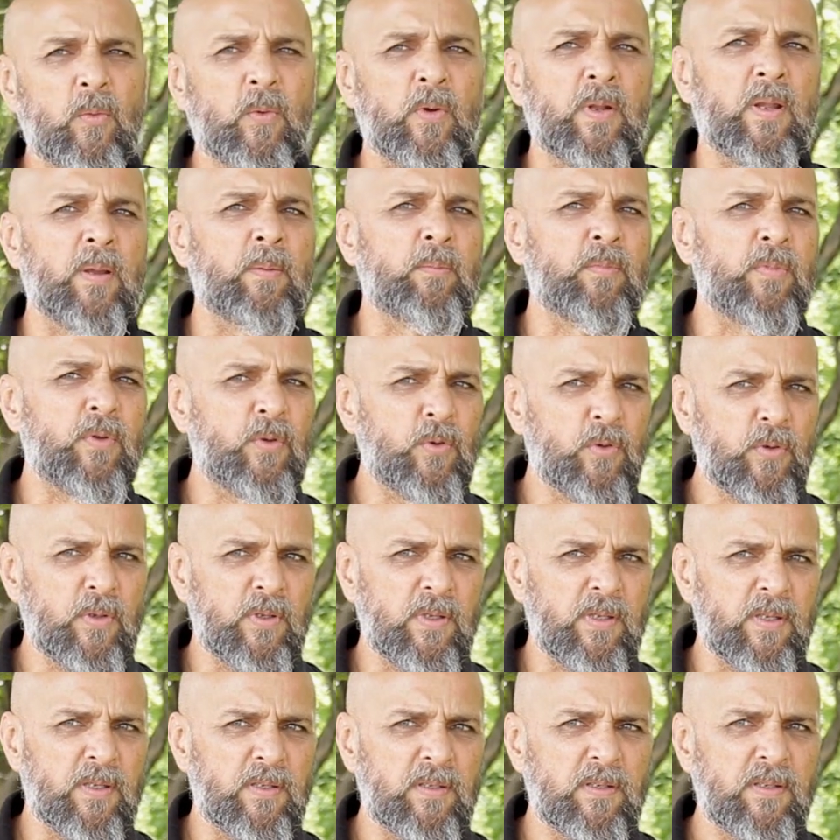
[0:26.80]
What I'm
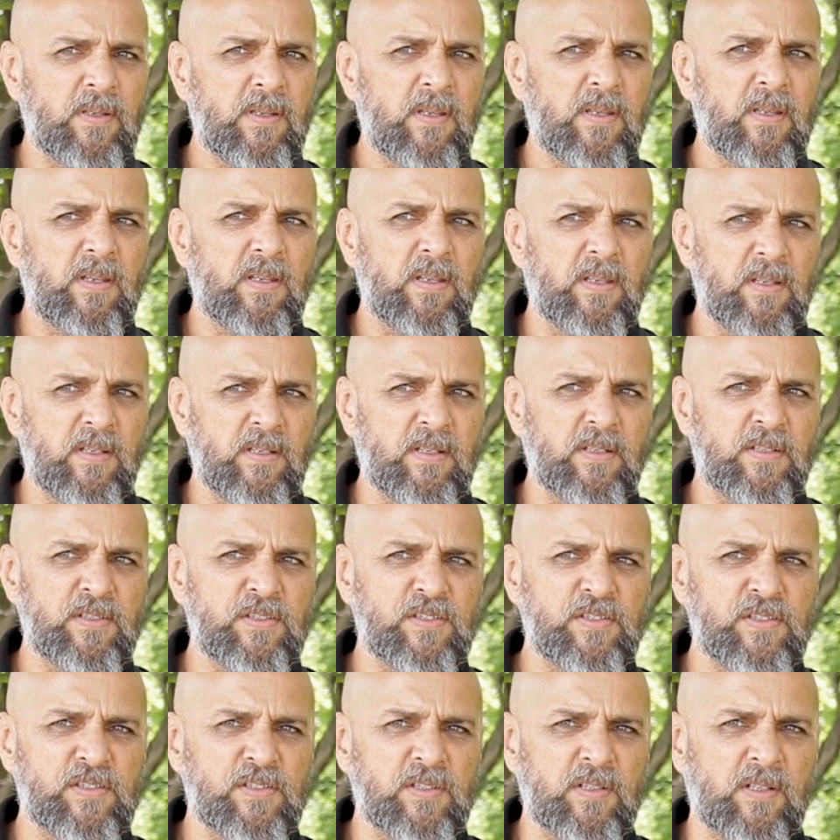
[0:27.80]
doing
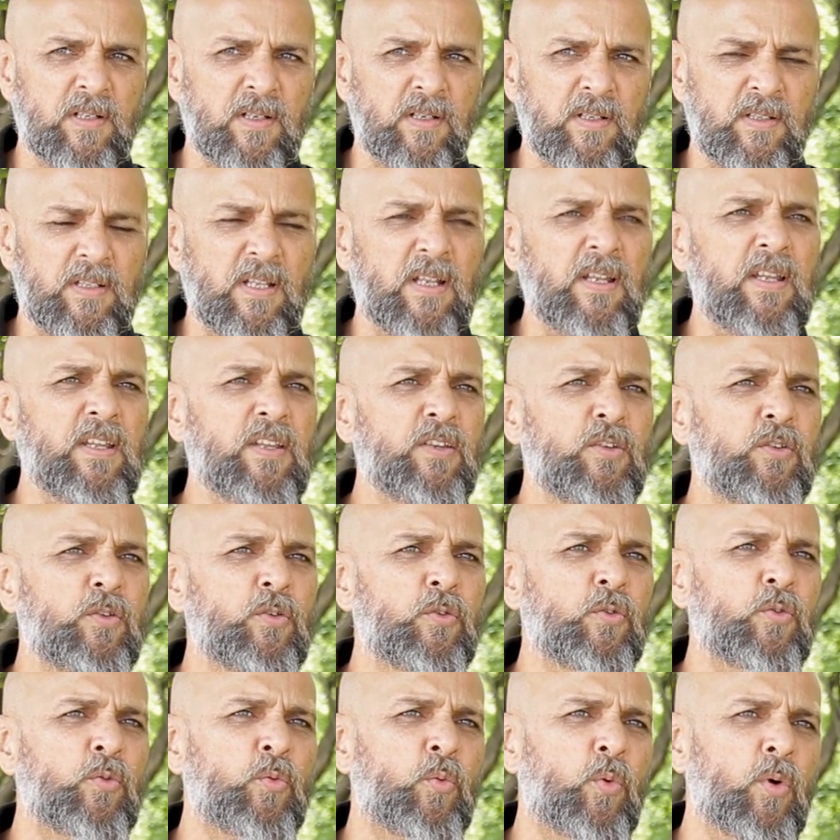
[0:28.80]
is uh, telling
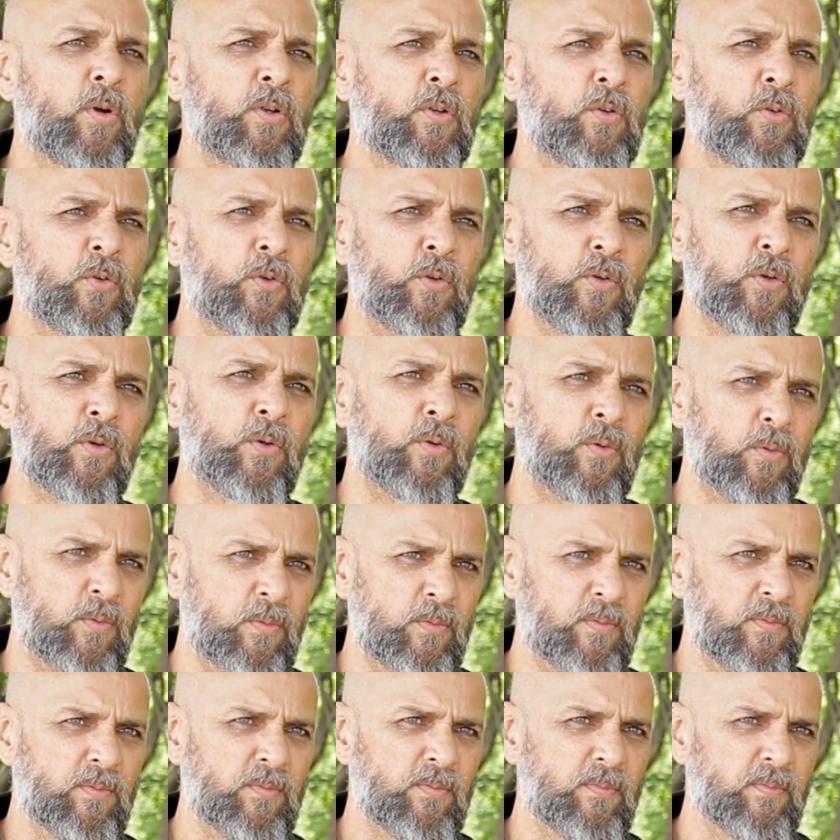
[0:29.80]
you what to do
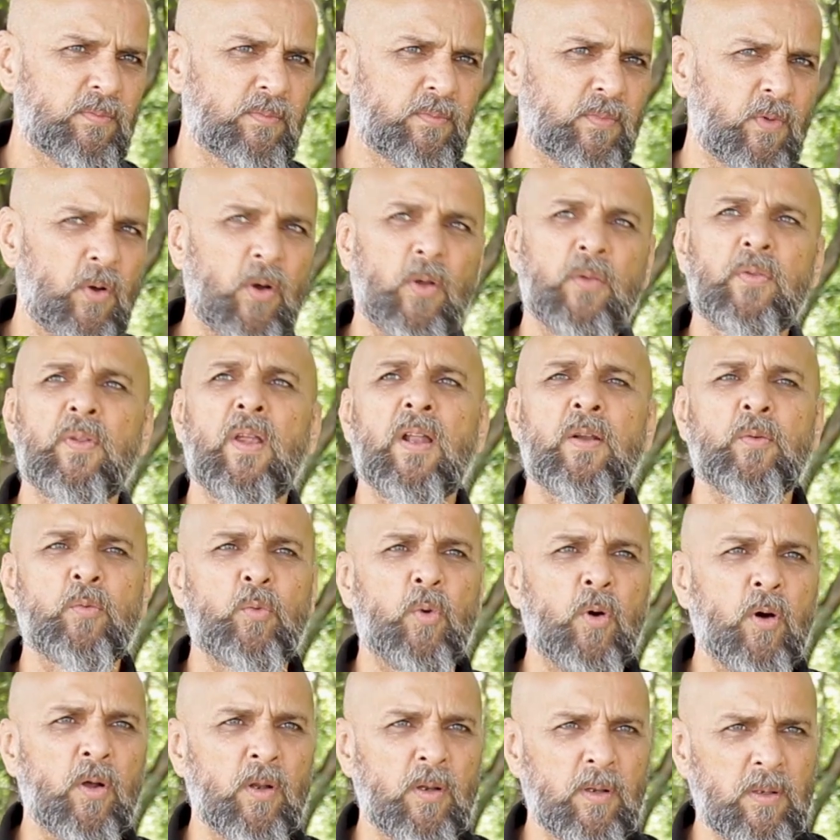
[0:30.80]
on that
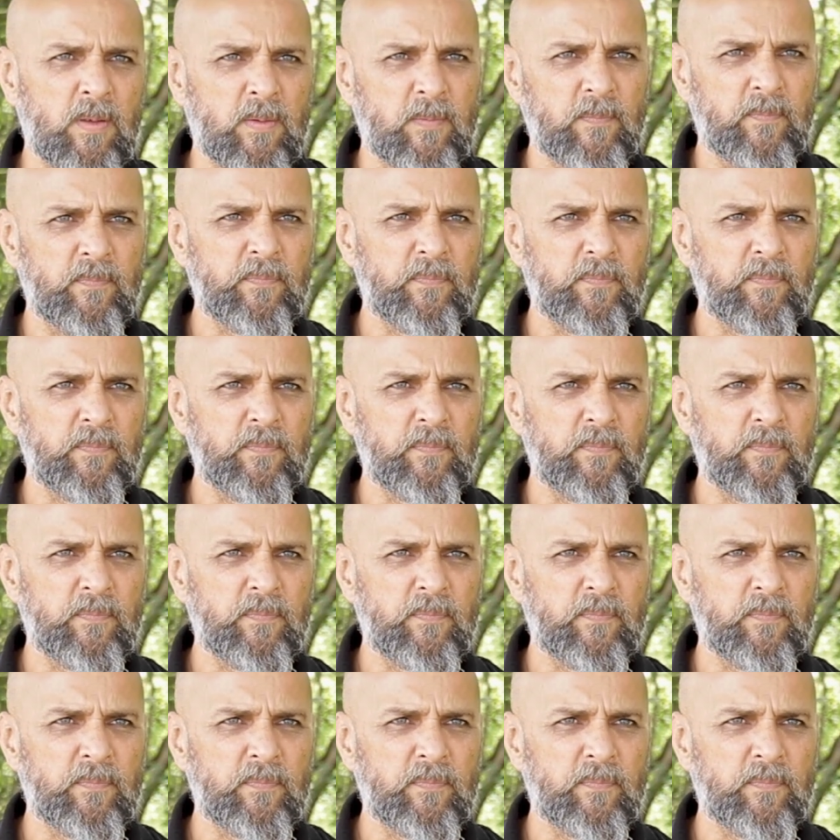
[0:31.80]
wall.